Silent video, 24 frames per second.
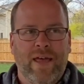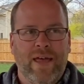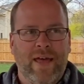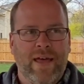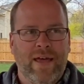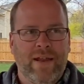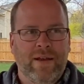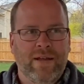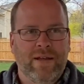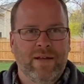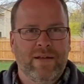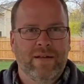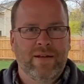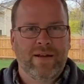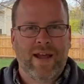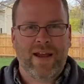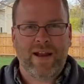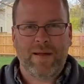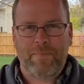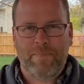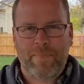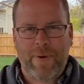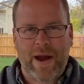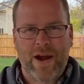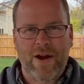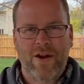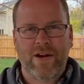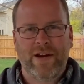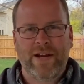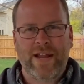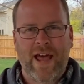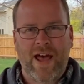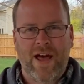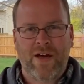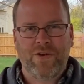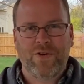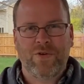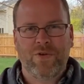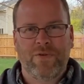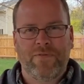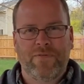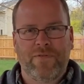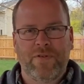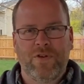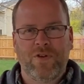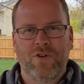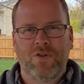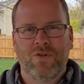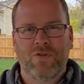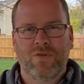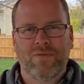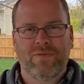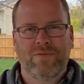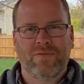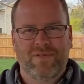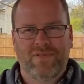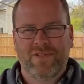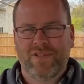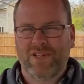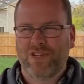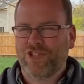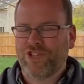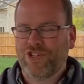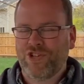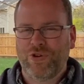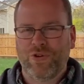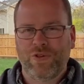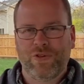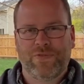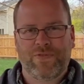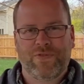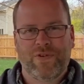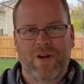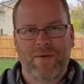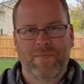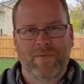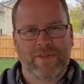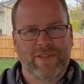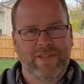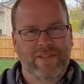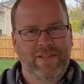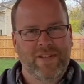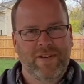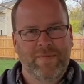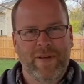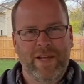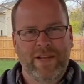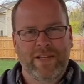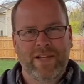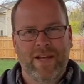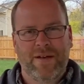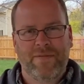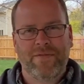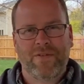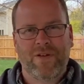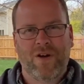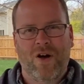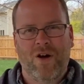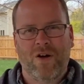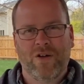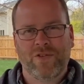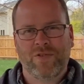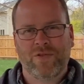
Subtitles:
and kind of pare it down to a few to choose from, because this is gonna be a tough call.